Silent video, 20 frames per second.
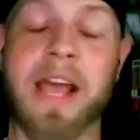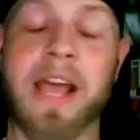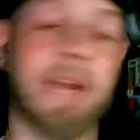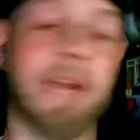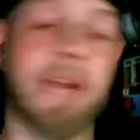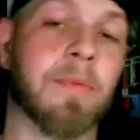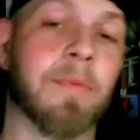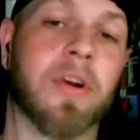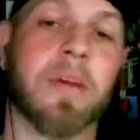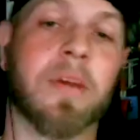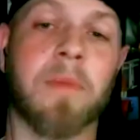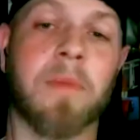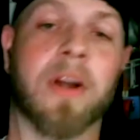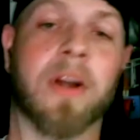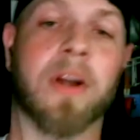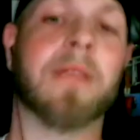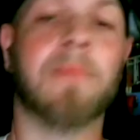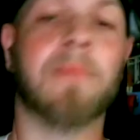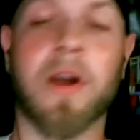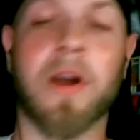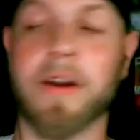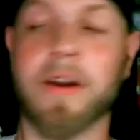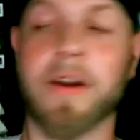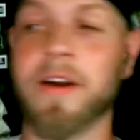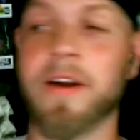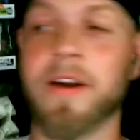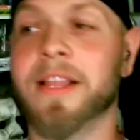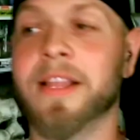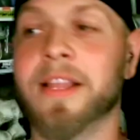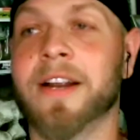to put a Marky Mark
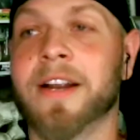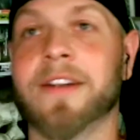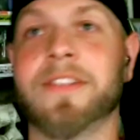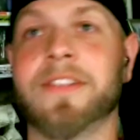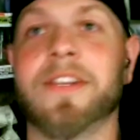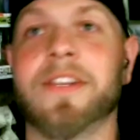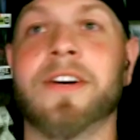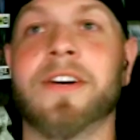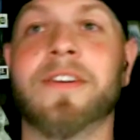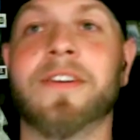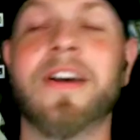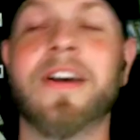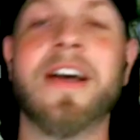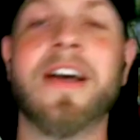on there. So,